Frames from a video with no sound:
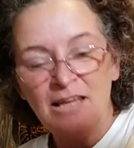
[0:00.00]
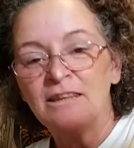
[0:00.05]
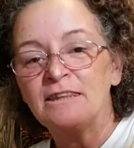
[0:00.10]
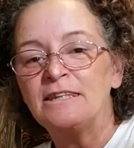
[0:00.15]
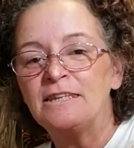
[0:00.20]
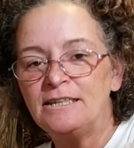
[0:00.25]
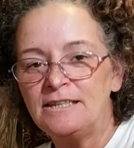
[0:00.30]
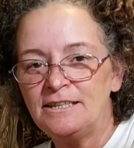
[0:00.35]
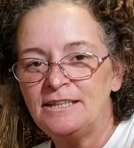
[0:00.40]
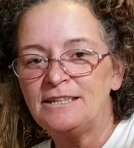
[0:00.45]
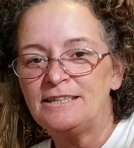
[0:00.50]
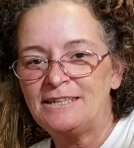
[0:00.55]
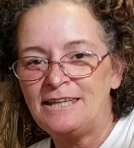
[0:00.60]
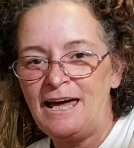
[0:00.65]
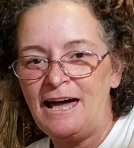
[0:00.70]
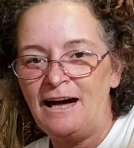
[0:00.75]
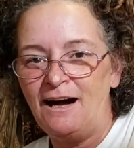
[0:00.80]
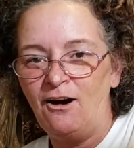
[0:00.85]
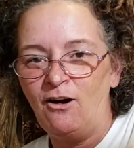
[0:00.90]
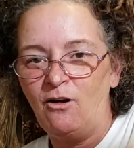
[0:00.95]
This is
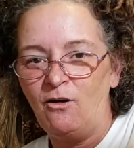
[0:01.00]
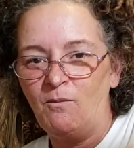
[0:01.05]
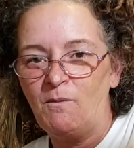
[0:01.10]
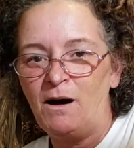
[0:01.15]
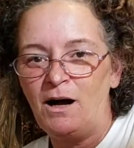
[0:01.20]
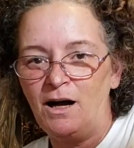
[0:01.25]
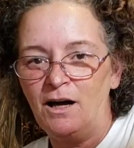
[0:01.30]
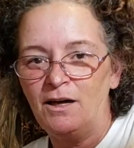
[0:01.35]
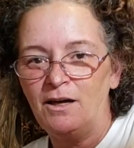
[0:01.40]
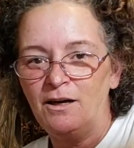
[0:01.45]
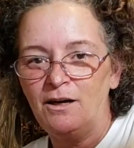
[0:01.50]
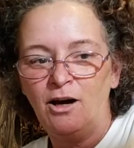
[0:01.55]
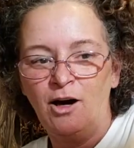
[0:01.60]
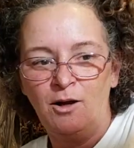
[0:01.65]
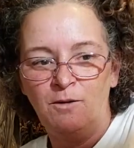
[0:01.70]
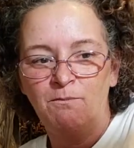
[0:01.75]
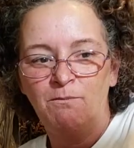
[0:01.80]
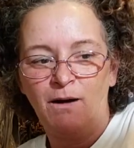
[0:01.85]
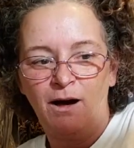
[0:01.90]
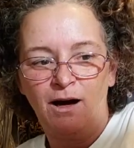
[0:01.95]
how my
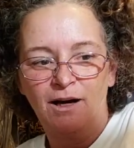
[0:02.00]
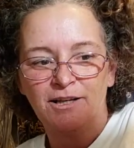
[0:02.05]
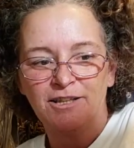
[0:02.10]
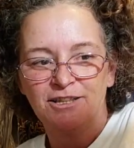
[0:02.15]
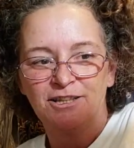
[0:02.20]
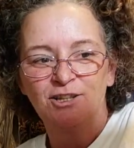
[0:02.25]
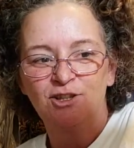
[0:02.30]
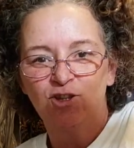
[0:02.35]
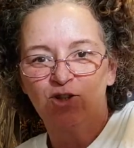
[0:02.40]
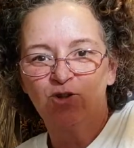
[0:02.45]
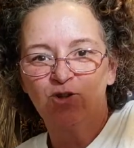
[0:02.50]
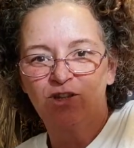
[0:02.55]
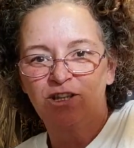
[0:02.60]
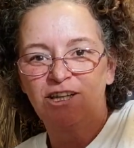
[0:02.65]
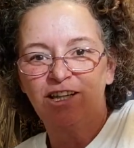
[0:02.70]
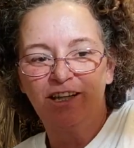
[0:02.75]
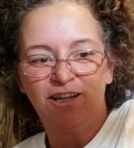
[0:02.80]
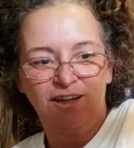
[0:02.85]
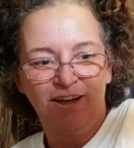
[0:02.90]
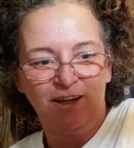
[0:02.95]
unboxings
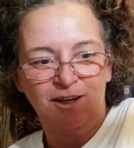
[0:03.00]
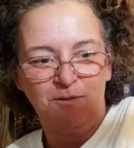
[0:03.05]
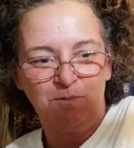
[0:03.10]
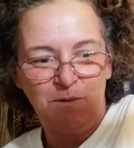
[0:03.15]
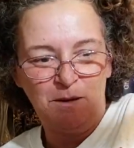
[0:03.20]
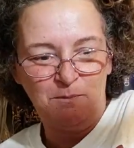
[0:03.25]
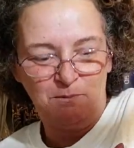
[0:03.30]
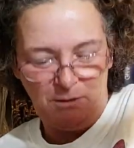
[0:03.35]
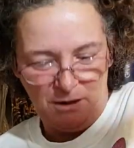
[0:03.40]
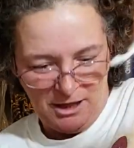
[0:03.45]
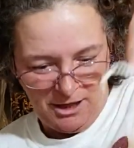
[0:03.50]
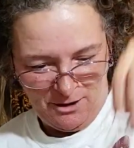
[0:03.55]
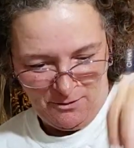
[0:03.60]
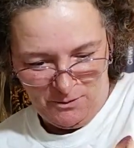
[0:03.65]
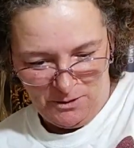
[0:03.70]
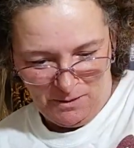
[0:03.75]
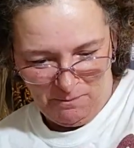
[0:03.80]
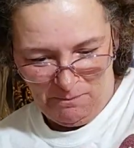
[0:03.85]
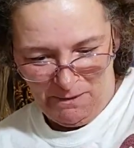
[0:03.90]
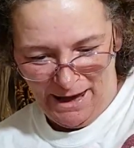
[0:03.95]
usually end. Me playing
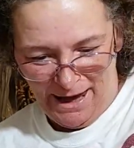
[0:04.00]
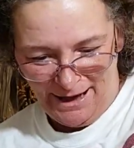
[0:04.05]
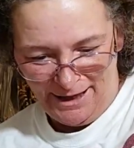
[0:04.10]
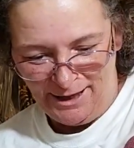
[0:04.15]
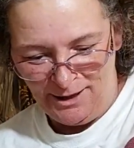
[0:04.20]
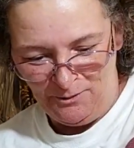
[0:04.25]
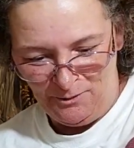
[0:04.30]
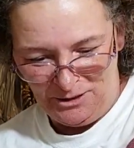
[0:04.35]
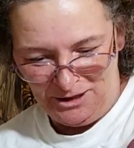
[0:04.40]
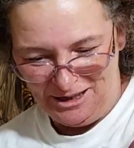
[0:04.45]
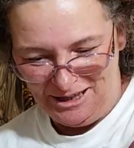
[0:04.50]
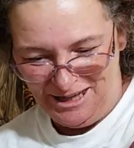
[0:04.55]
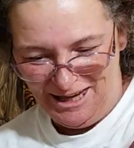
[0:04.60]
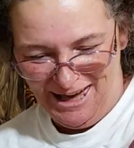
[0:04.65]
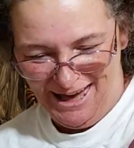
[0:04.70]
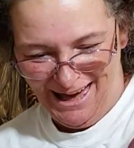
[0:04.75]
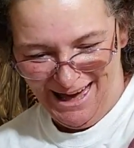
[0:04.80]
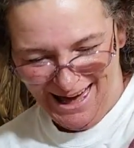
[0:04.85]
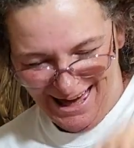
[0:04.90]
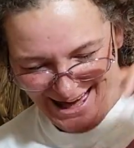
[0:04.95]
with the packing with the
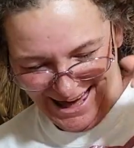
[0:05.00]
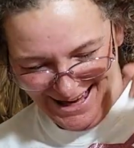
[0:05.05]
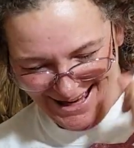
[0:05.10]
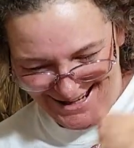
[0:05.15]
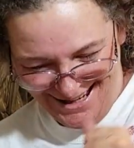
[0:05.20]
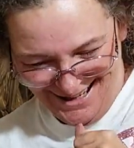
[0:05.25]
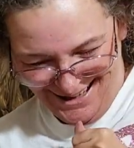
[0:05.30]
cat.